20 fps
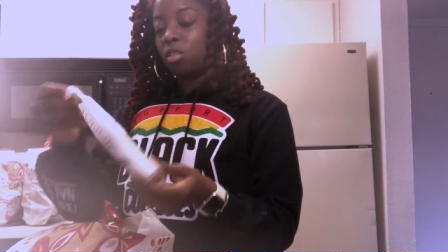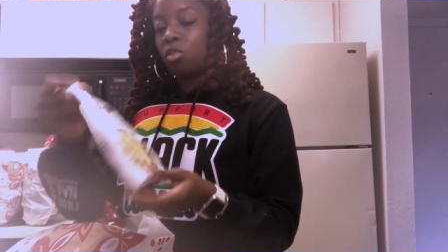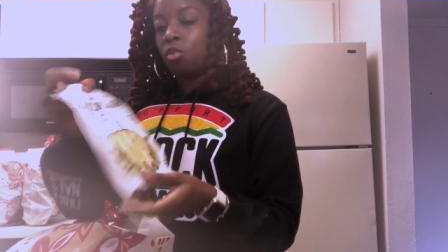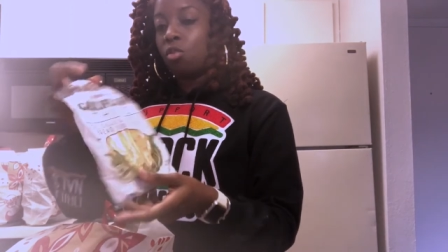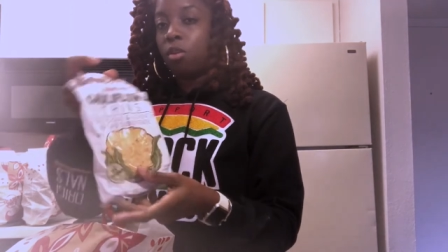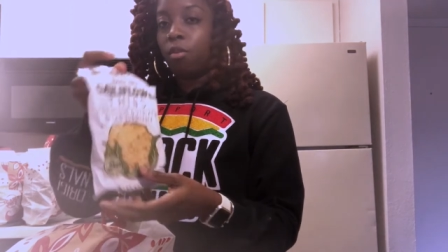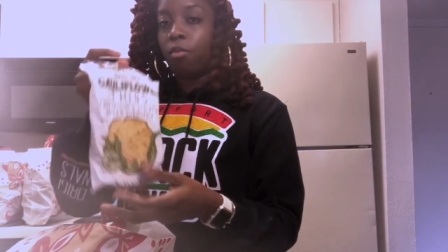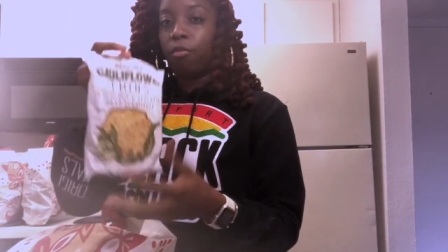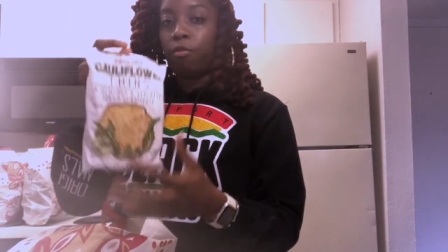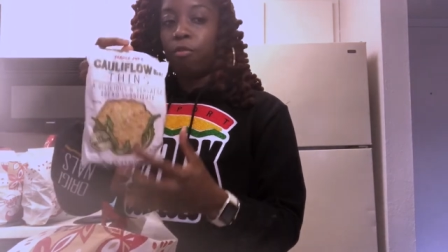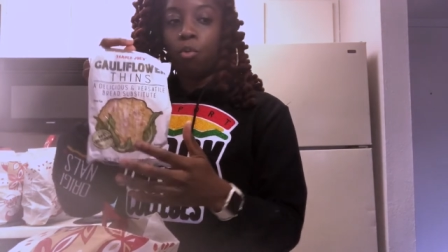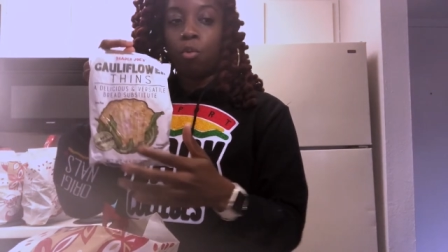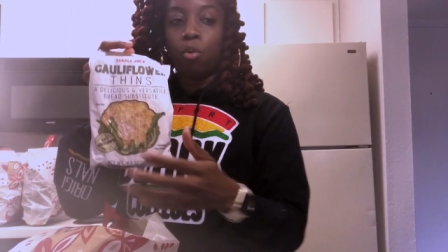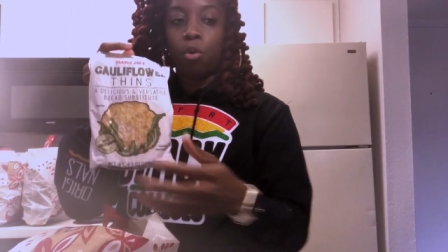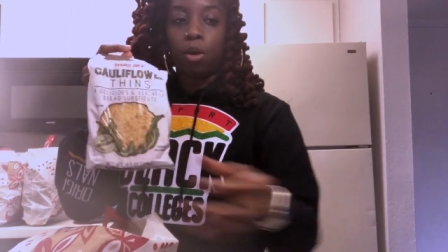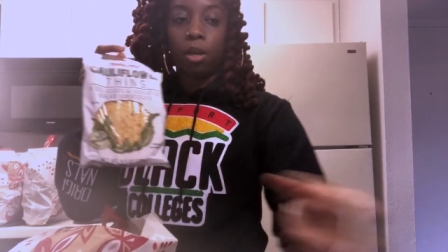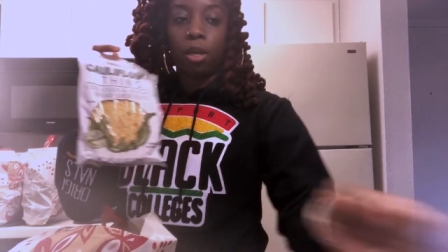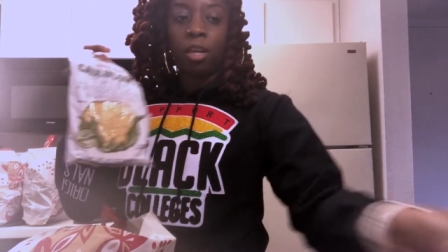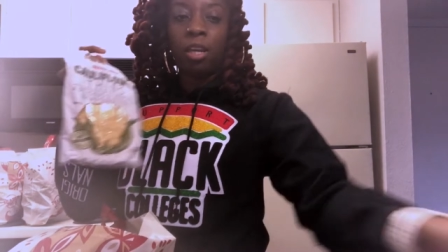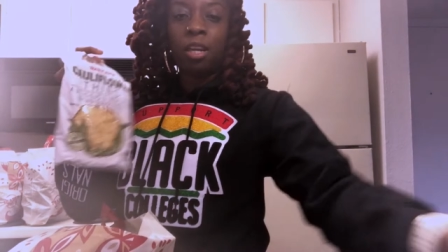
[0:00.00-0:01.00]
only
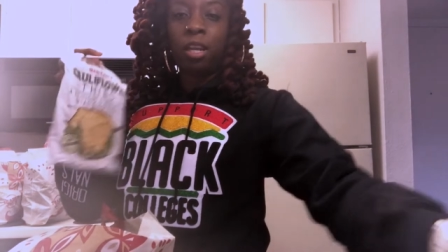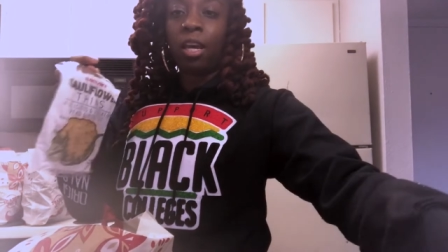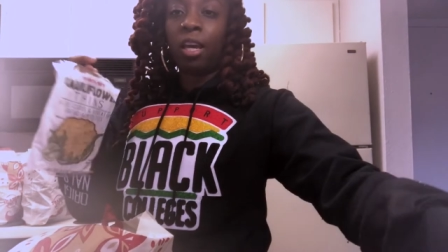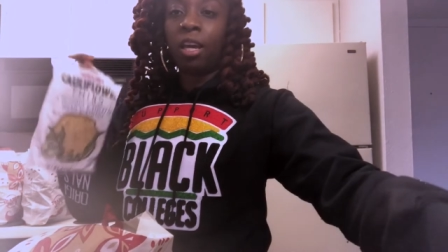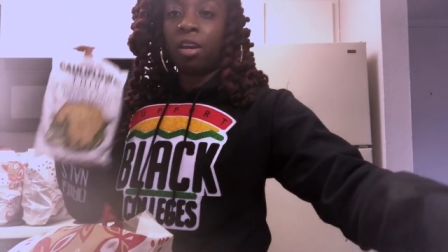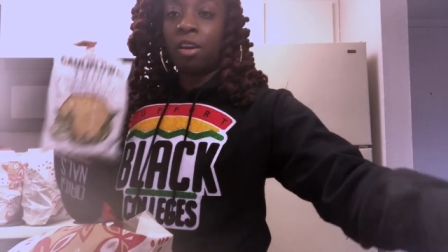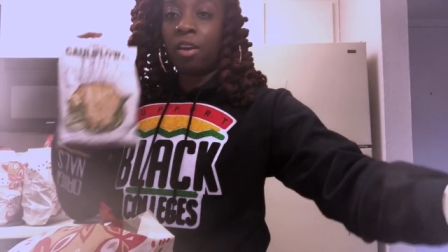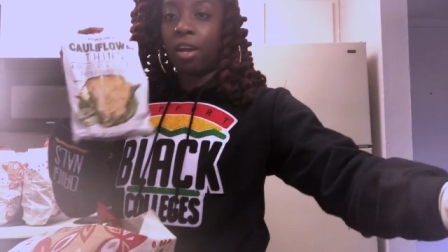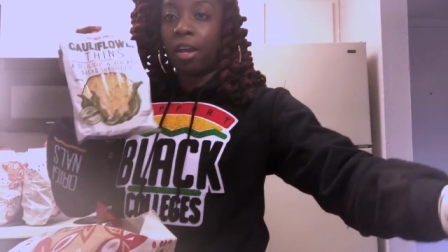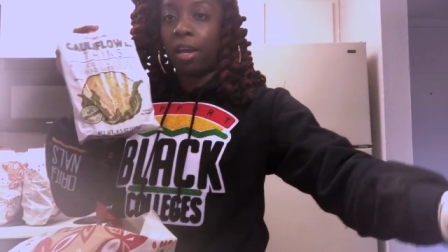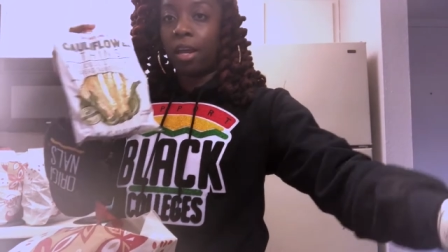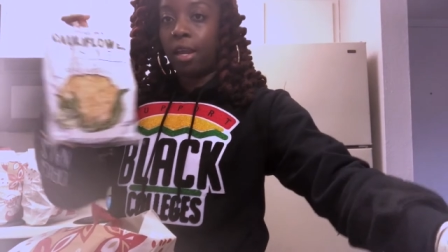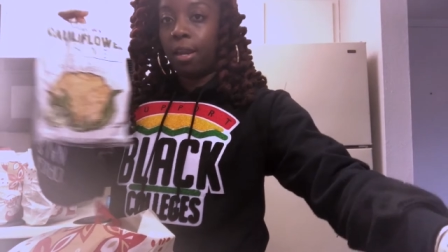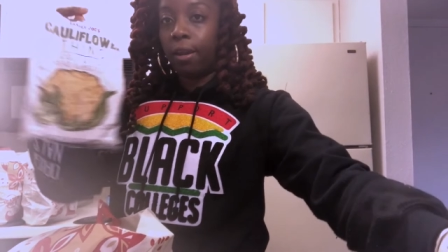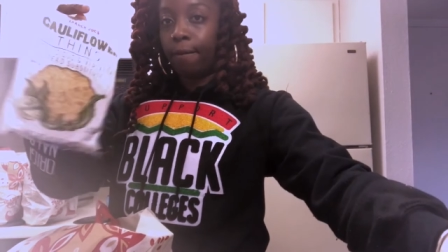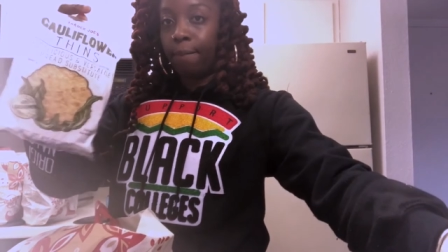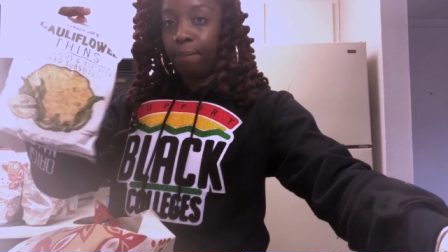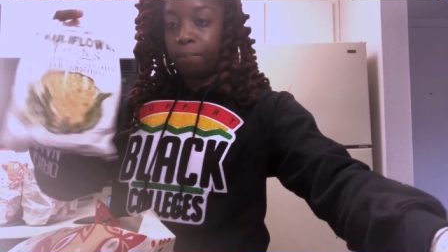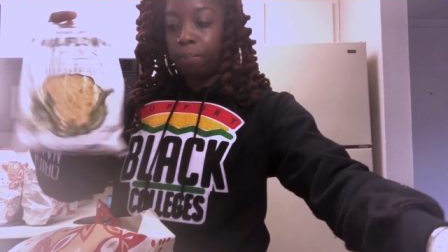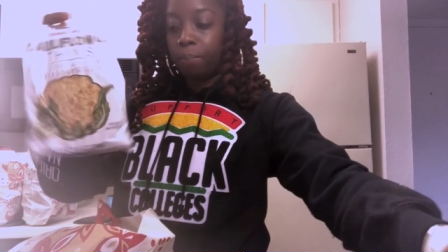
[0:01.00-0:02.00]
four in here,
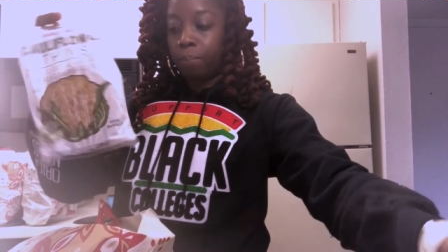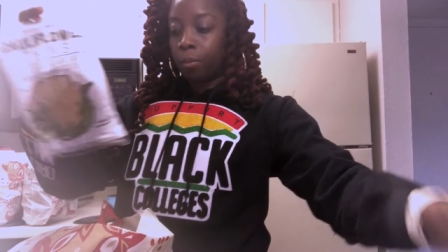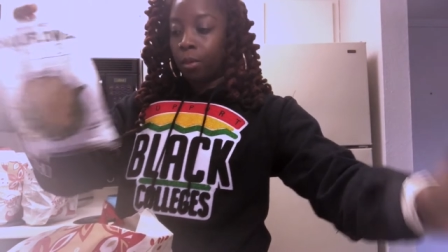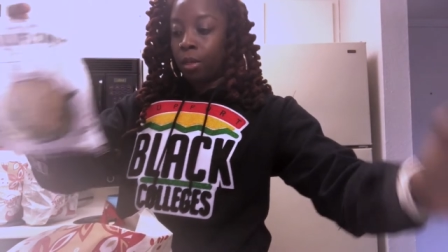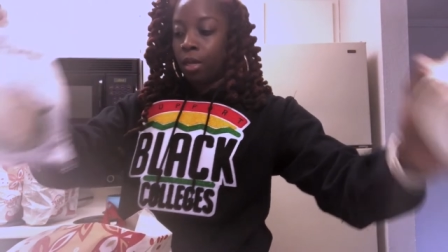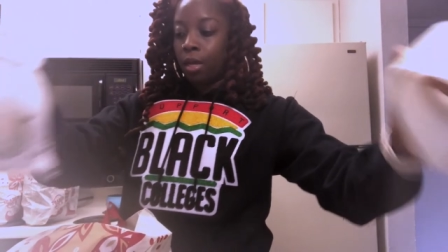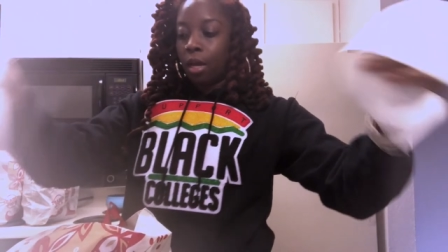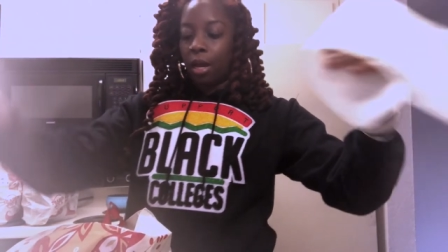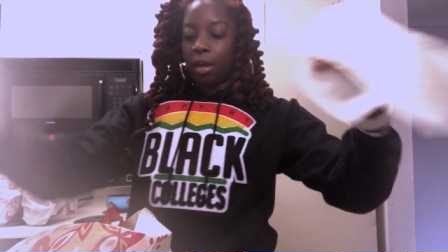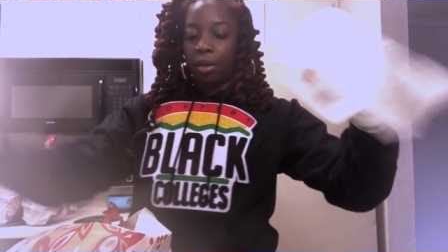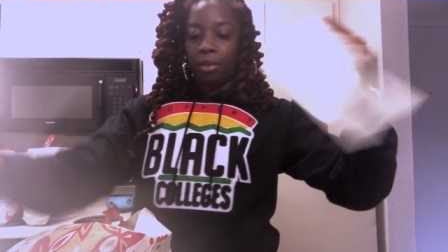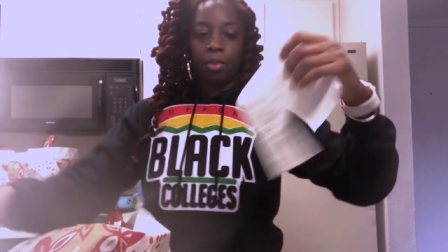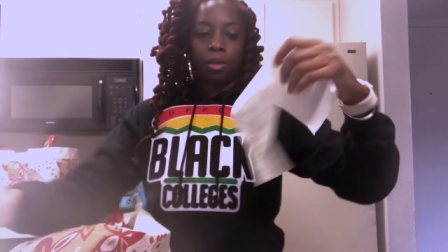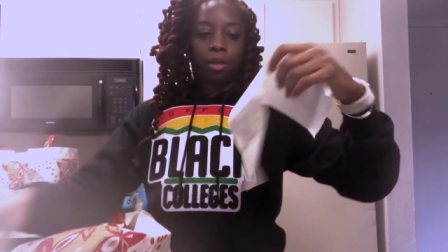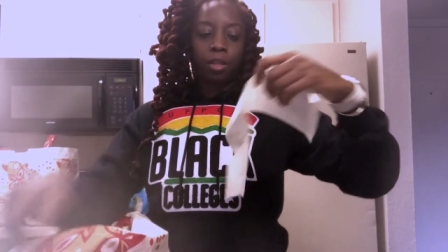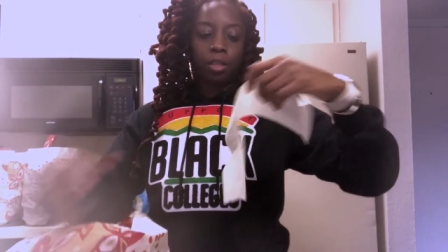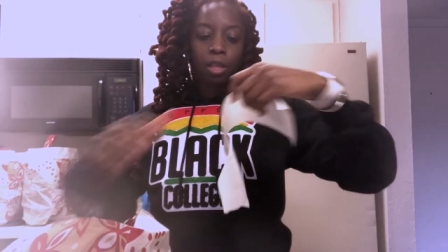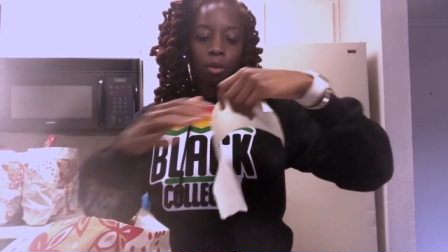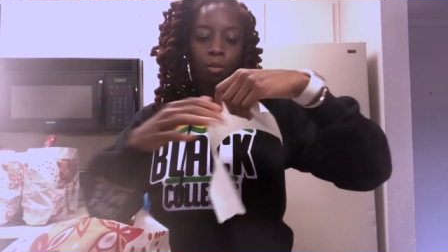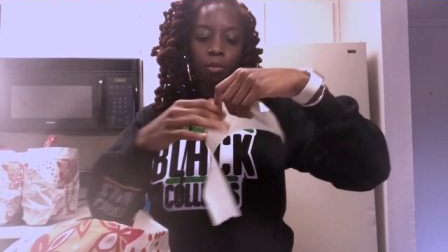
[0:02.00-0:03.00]
and I
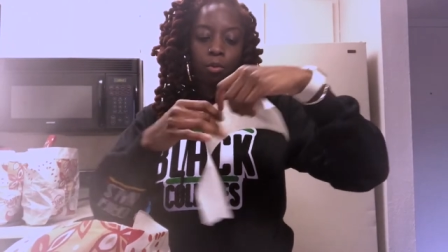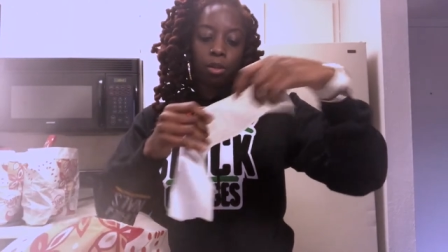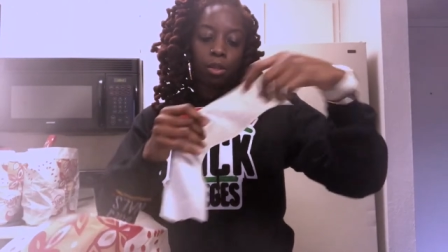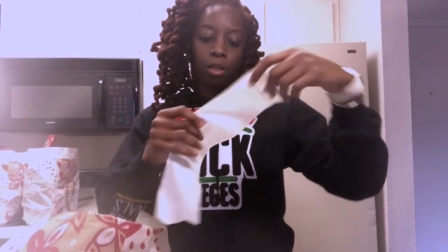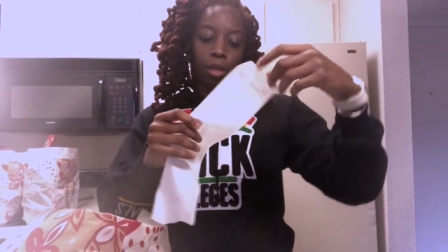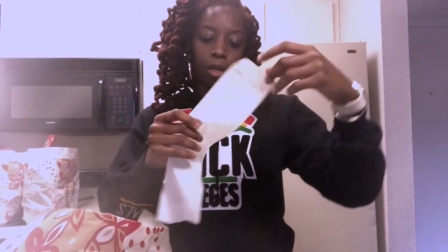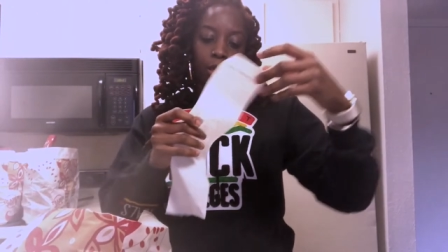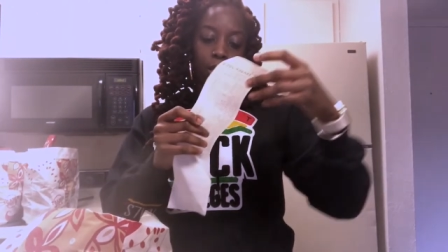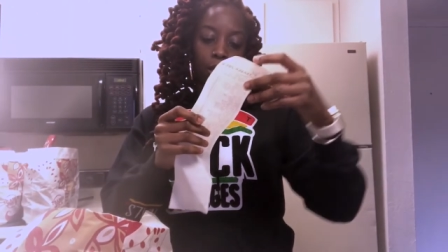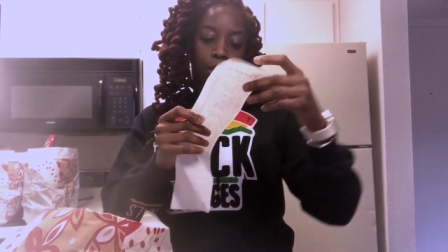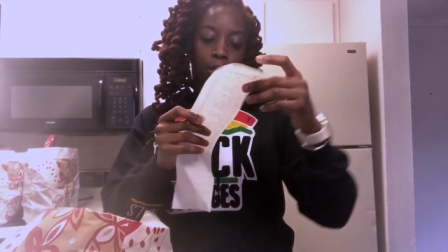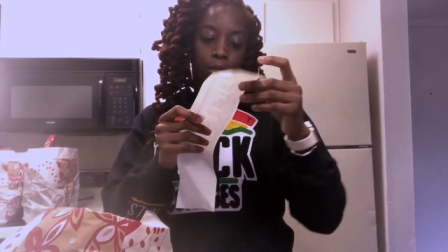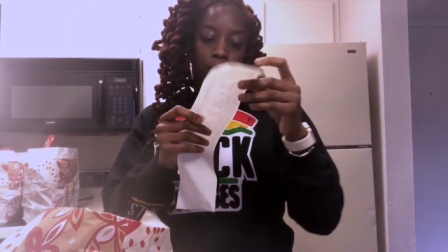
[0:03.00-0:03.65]
think they were like,